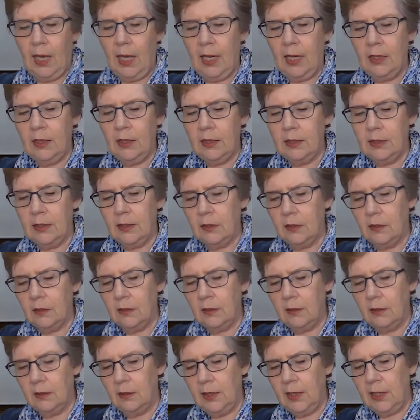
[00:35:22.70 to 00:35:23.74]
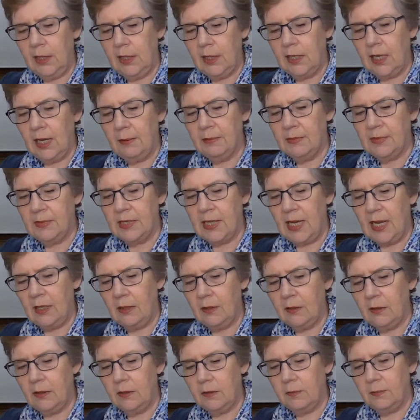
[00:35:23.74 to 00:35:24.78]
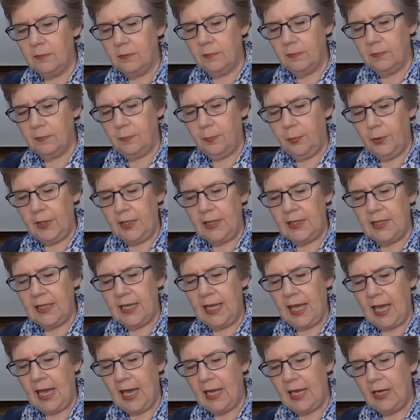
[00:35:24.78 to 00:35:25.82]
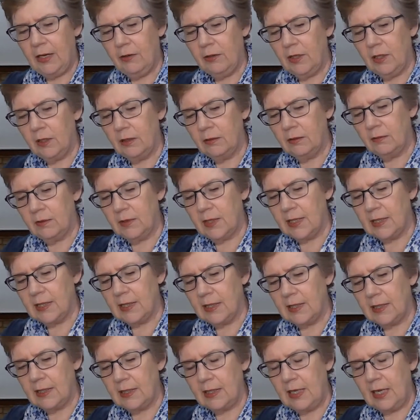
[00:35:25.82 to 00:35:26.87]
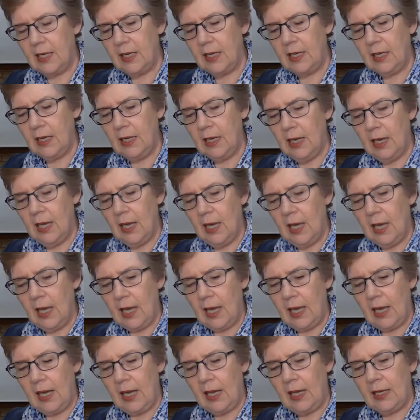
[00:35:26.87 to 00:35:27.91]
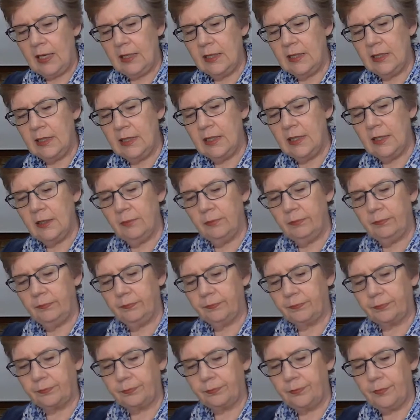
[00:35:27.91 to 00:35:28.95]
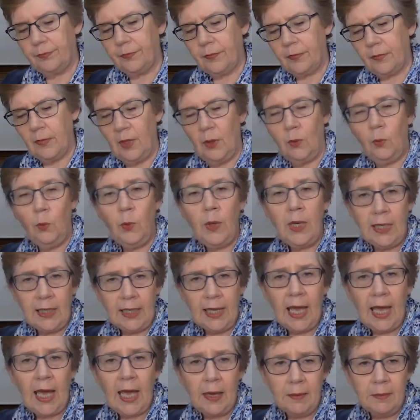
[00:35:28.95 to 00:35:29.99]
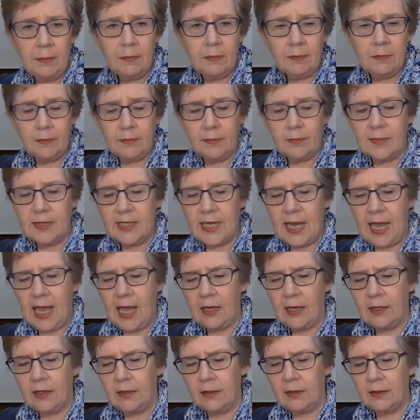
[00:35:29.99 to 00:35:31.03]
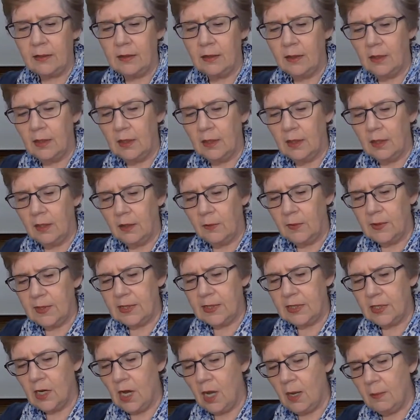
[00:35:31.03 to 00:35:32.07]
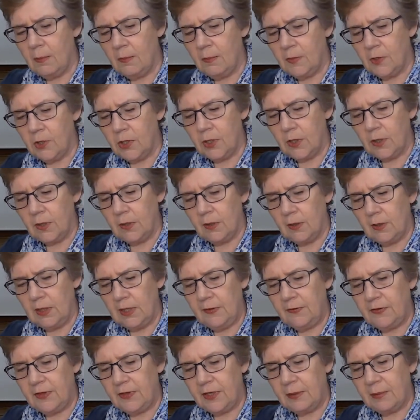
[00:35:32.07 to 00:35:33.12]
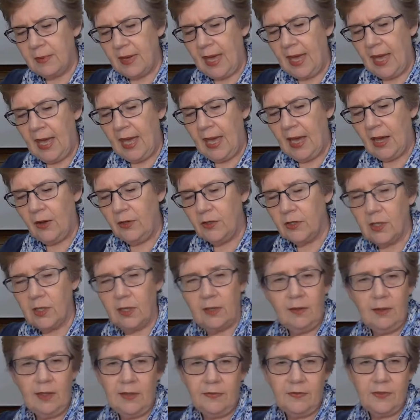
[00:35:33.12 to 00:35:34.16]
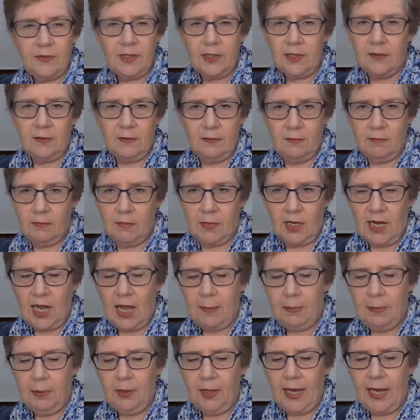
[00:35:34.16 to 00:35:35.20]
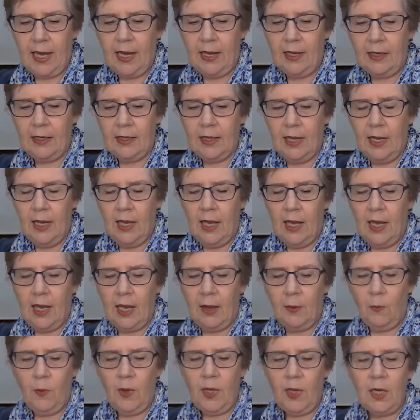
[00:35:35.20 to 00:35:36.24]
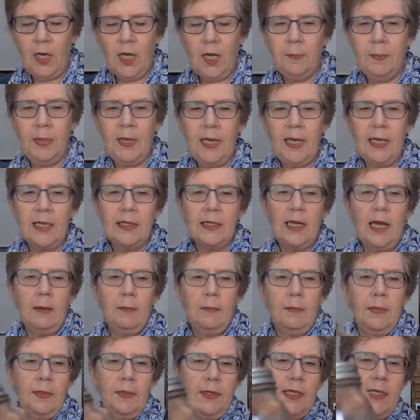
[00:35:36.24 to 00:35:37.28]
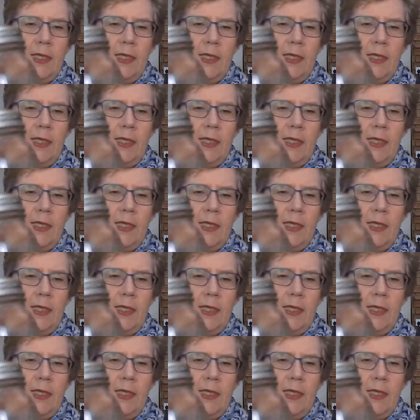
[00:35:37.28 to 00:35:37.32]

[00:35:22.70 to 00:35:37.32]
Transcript: and let it come down, put it in the canner and it does its thing. And when it came down and was time to lift them out, I lifted a couple out. And when I picked up